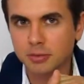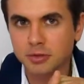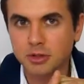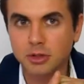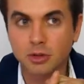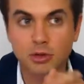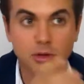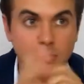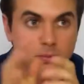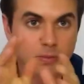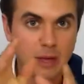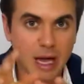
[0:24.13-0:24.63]

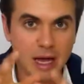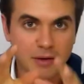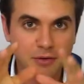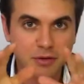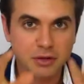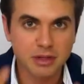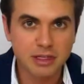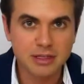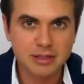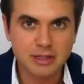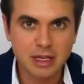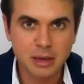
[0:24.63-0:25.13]
So after
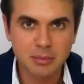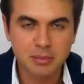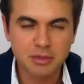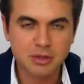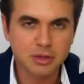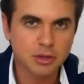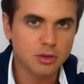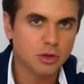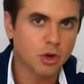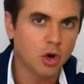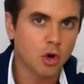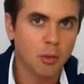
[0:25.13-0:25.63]
this
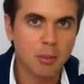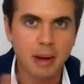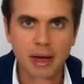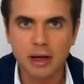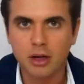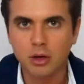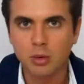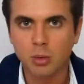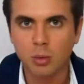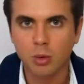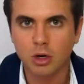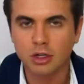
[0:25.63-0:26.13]
episode, go
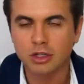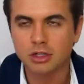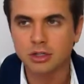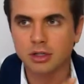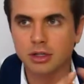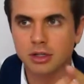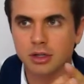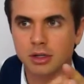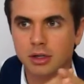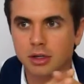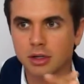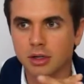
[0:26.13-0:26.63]
back and watch
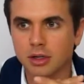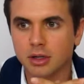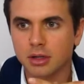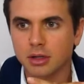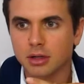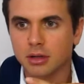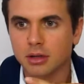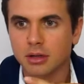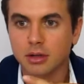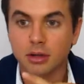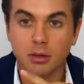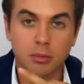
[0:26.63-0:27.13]

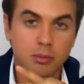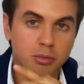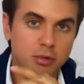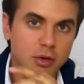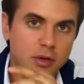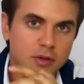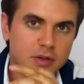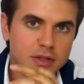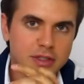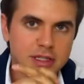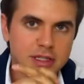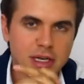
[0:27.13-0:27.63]
the
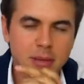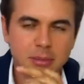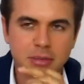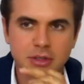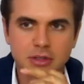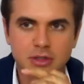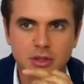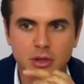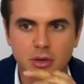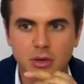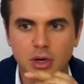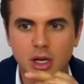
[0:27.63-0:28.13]
previous
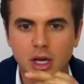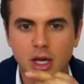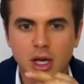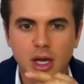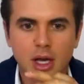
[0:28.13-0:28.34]
episode.